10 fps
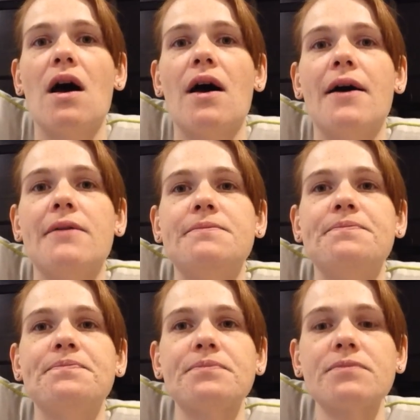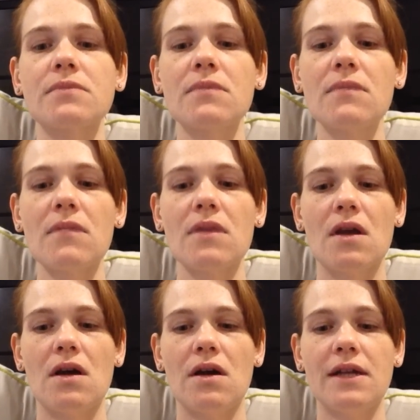
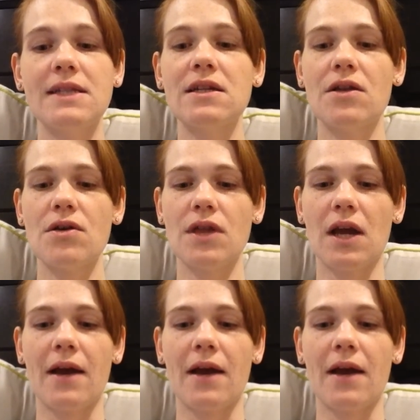And that's another thing.